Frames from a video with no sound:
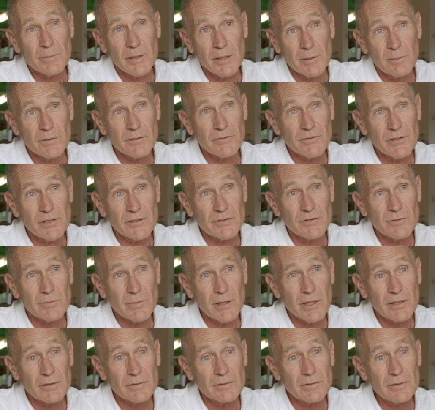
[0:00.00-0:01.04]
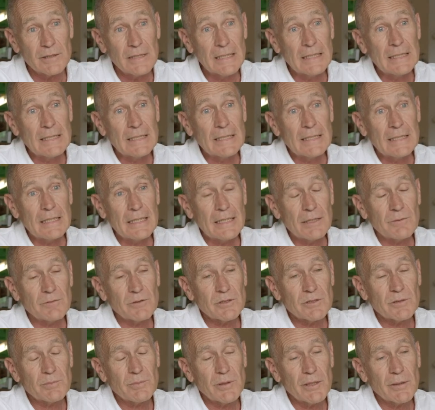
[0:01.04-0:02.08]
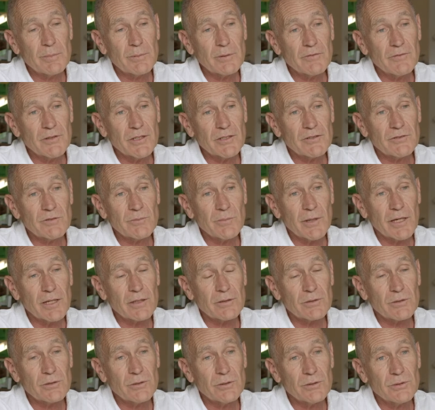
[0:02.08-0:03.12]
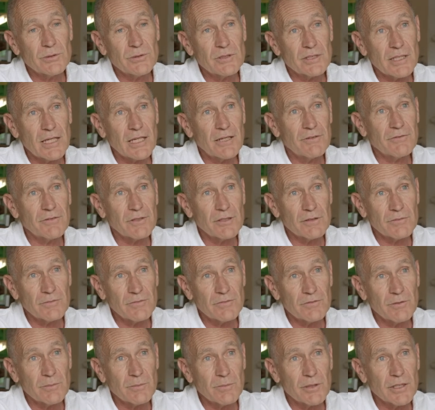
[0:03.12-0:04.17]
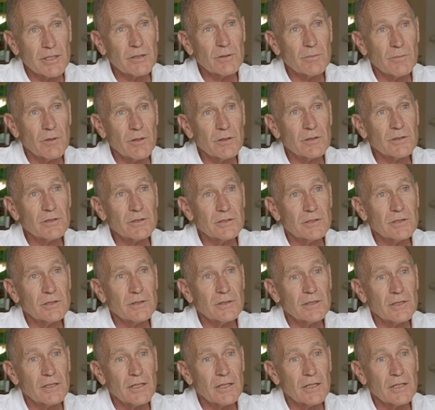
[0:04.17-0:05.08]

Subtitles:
people of East Fremantle. It was the people of East Fremantle who saved it from being demolished in the